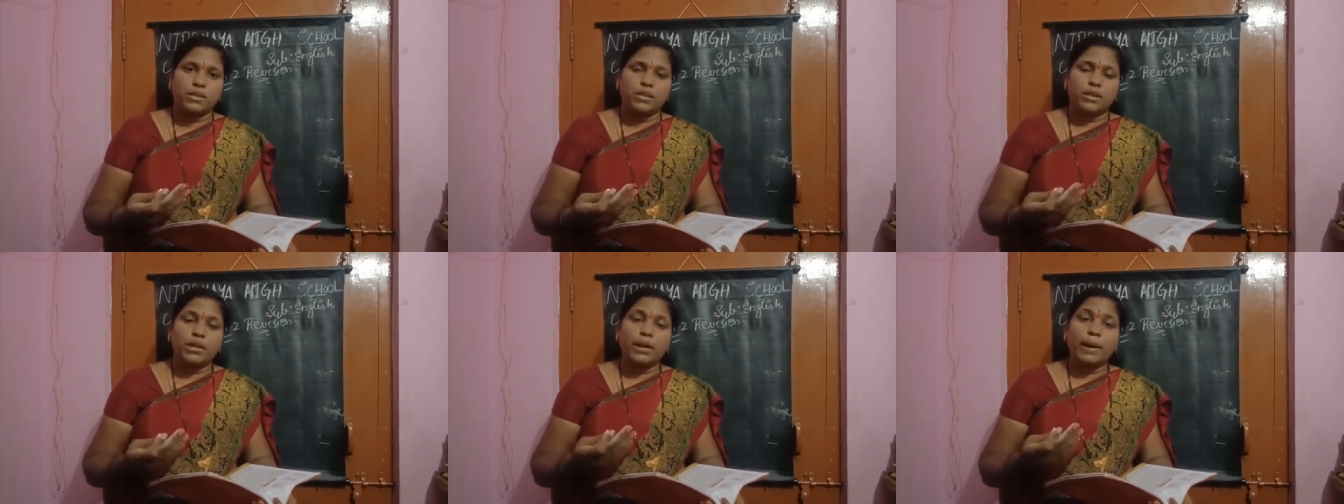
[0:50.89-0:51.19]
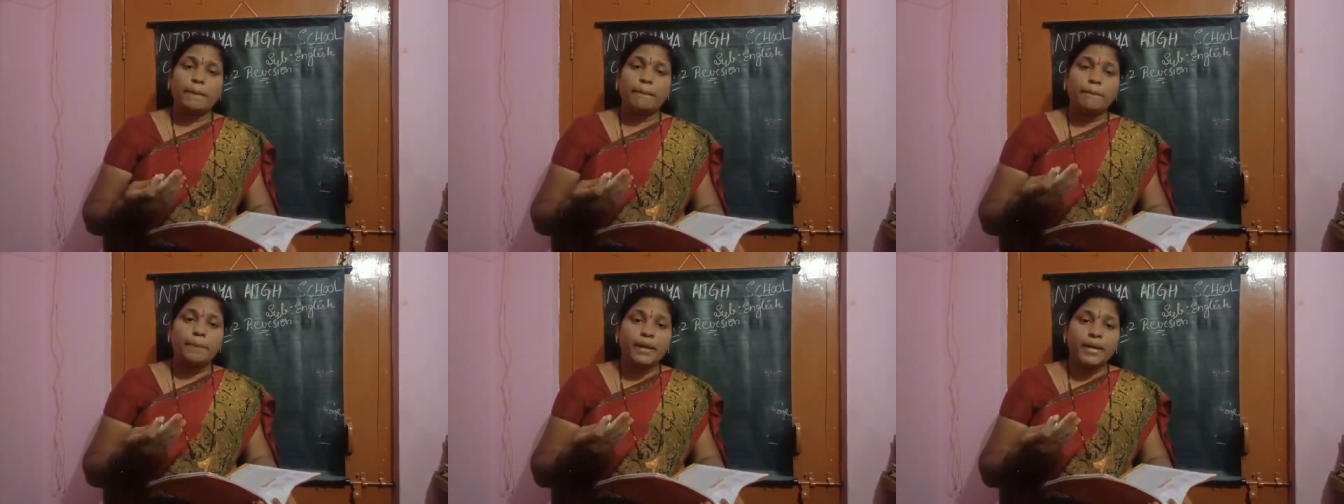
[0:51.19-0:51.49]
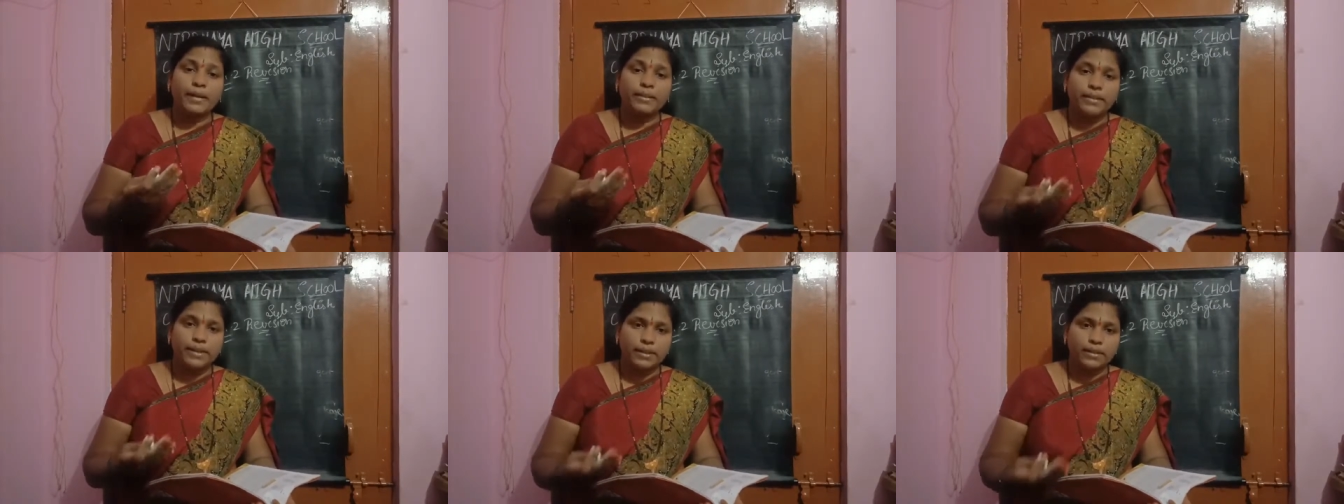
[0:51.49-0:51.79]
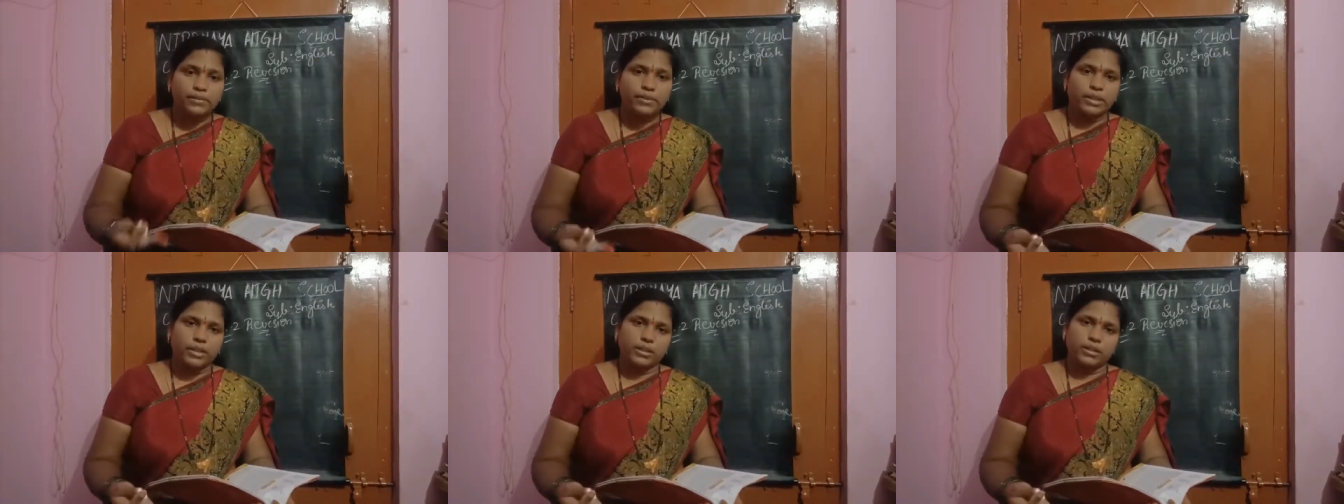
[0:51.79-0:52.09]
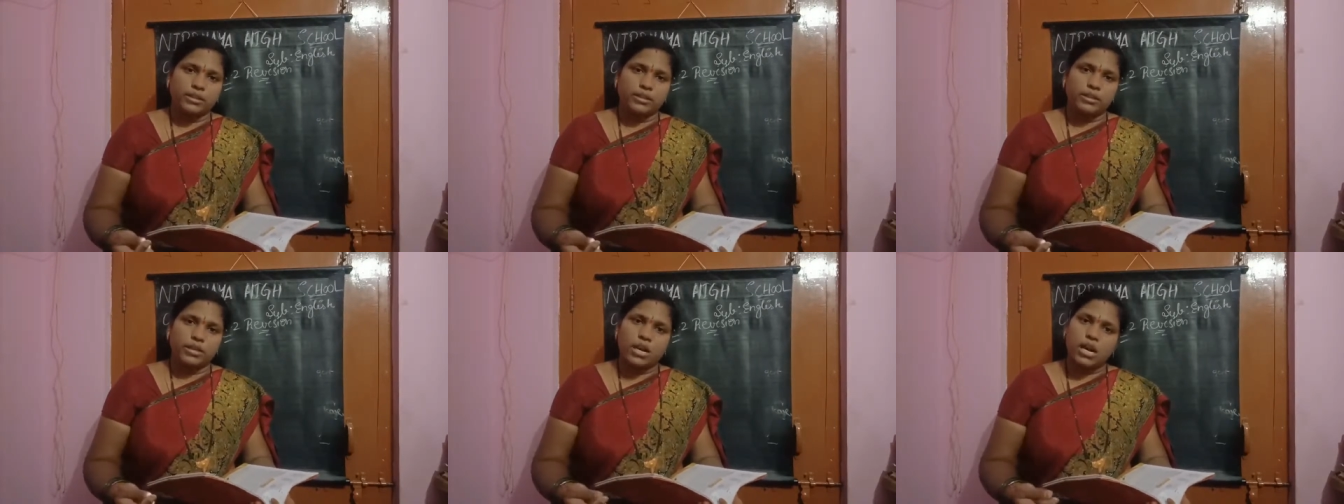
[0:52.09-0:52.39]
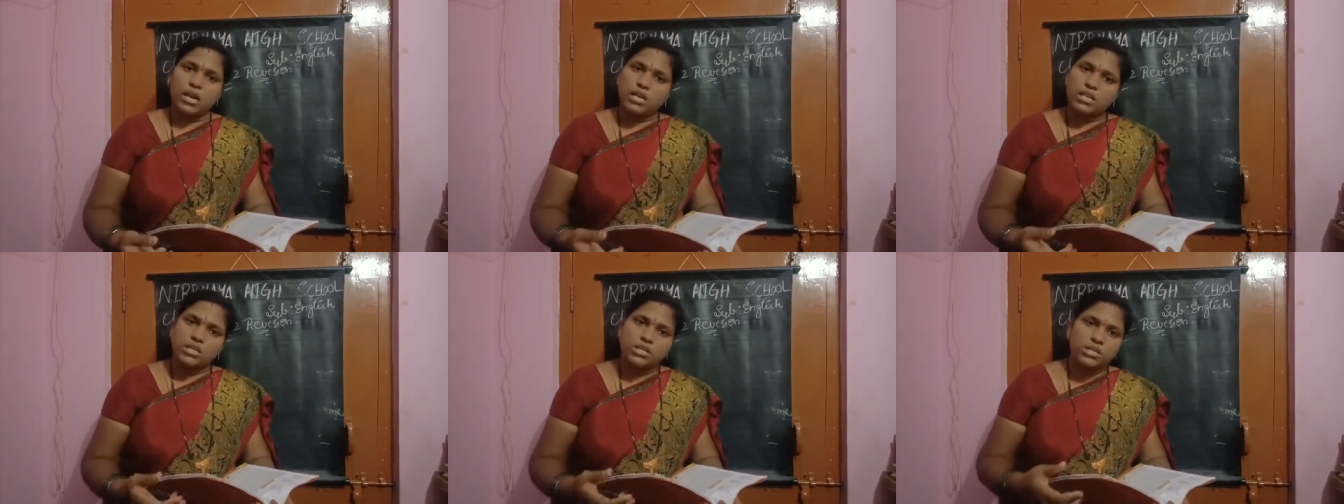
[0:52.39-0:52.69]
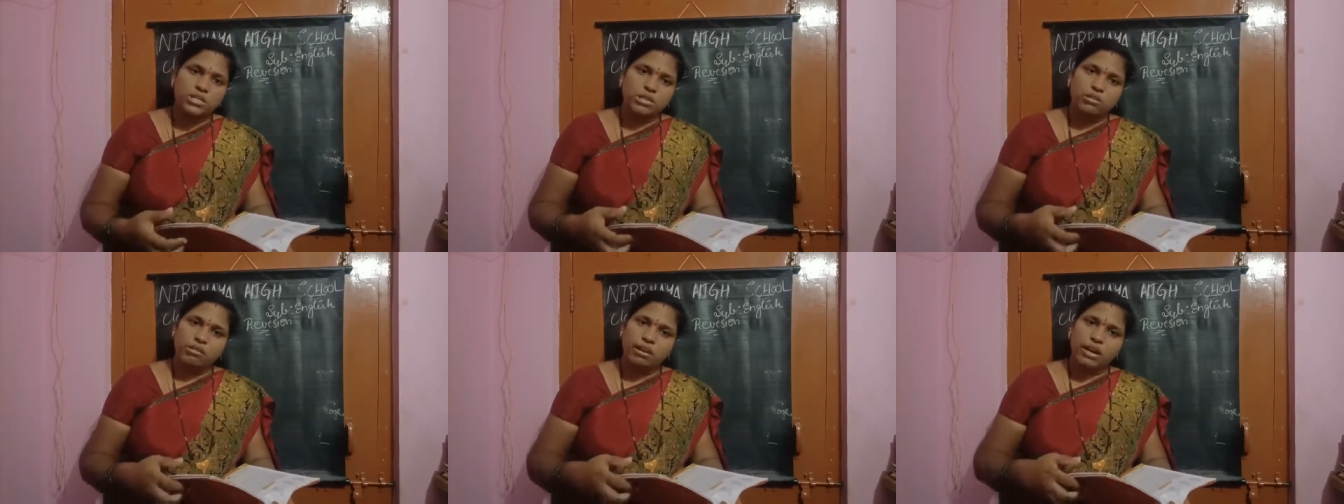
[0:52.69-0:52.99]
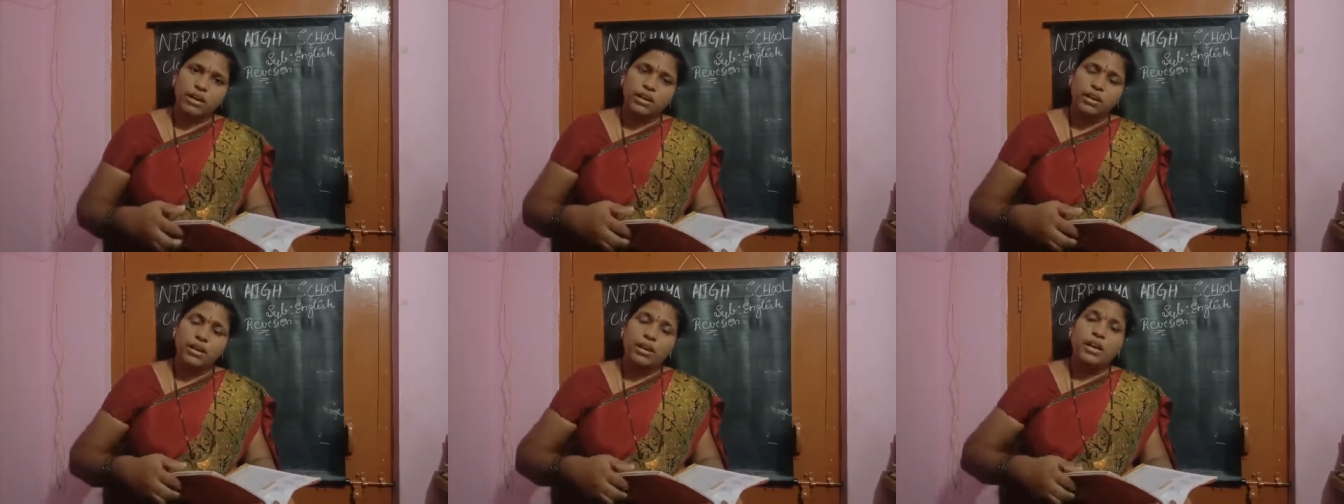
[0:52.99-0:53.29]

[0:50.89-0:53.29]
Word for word: Complete that work. Understood, children?